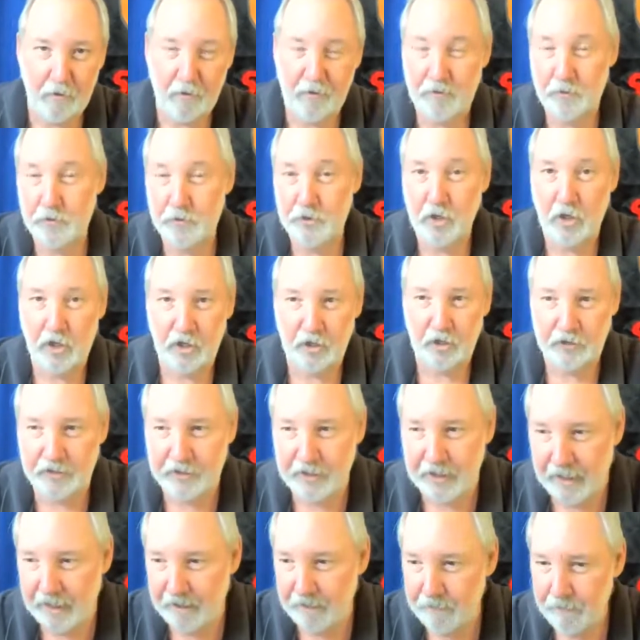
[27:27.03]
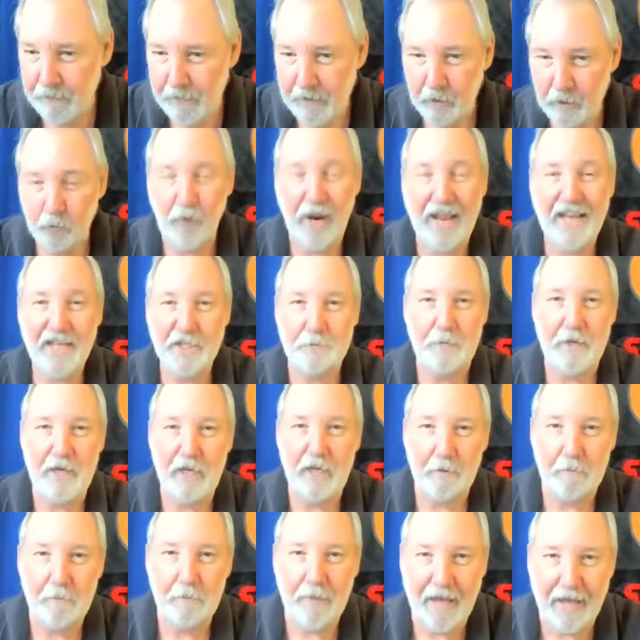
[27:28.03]
It was called uh,
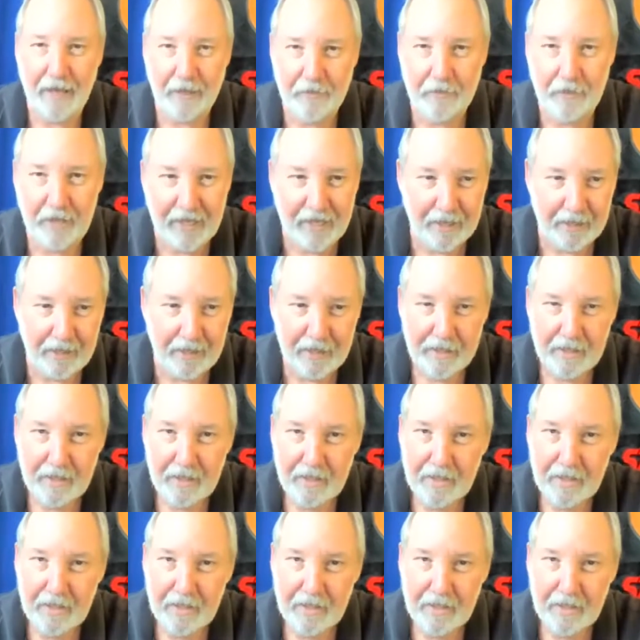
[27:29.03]
Raspbian back then,